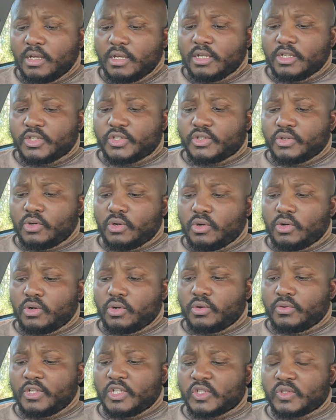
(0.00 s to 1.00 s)

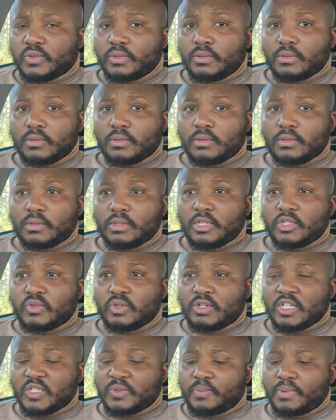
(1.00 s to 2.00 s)
So this
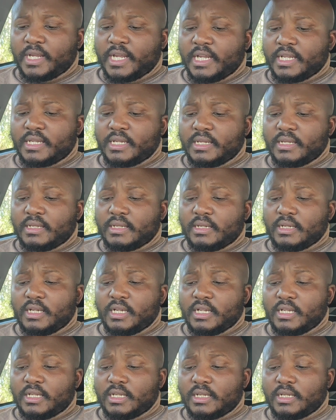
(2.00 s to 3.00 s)
one was played
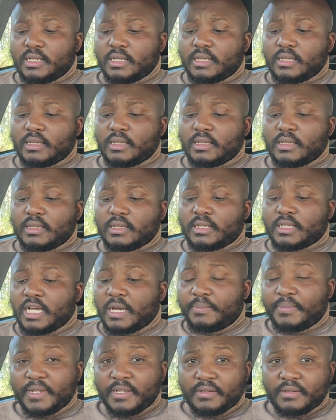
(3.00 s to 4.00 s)
in
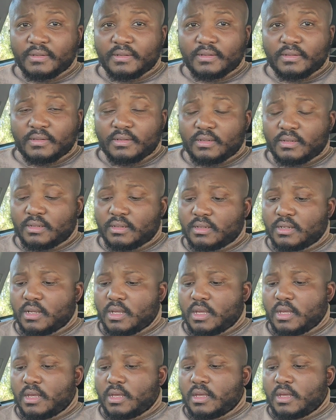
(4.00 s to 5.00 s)
Dublin,
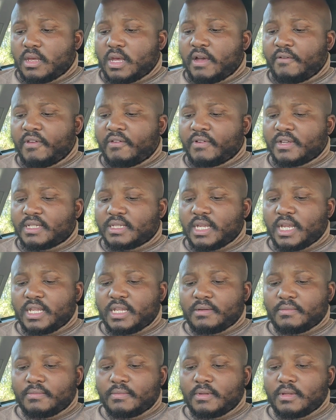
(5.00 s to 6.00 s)
Aviva
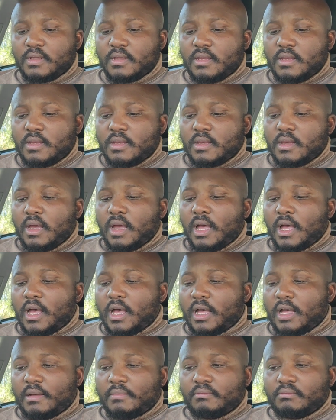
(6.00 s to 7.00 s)
Stadium.
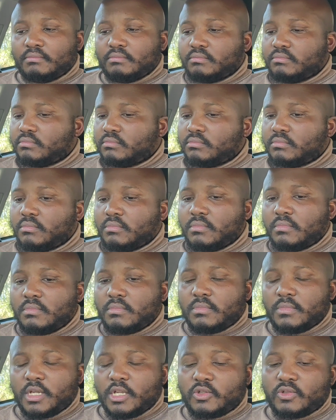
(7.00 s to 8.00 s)

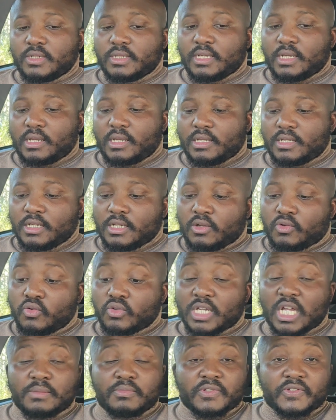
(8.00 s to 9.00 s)
It was a
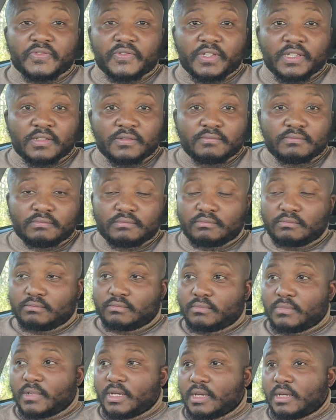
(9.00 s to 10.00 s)
good atmosphere.
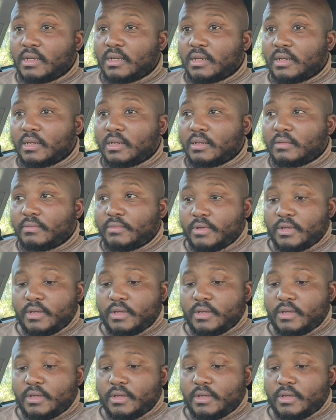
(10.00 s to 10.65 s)
I